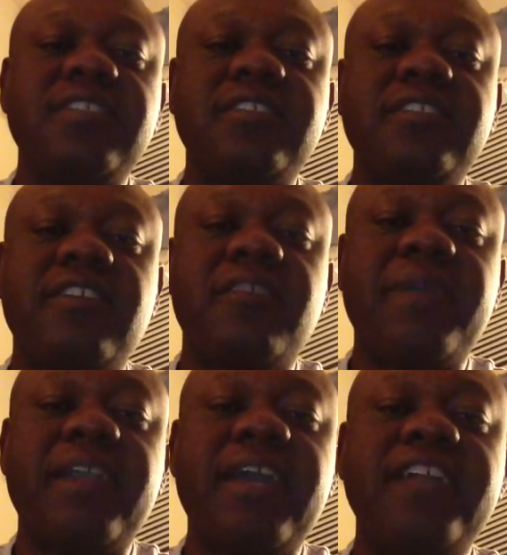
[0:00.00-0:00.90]
to tell
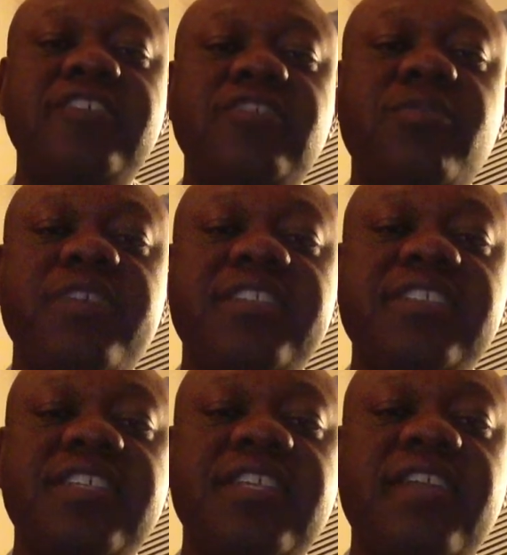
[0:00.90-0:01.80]
my God story at
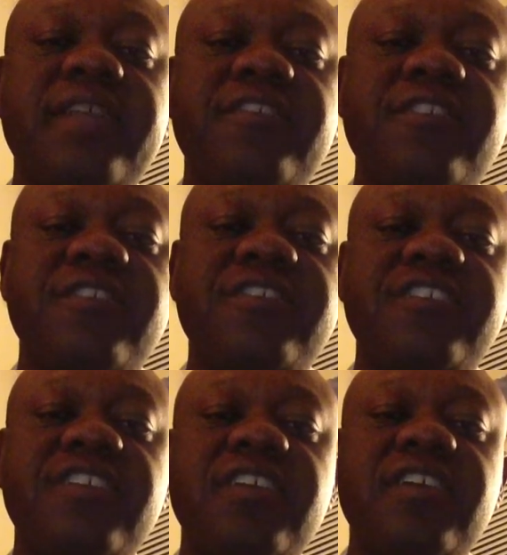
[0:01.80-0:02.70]
City Life Church,
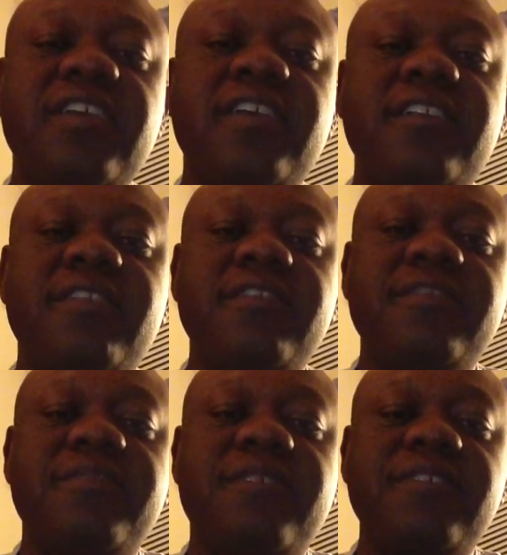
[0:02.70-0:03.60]
and there were
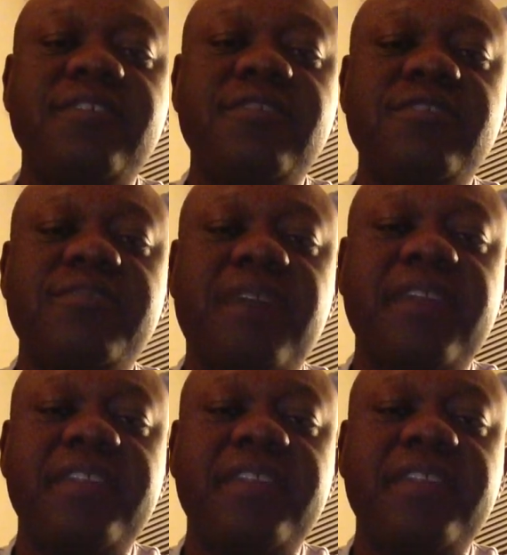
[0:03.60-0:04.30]
some folks who responded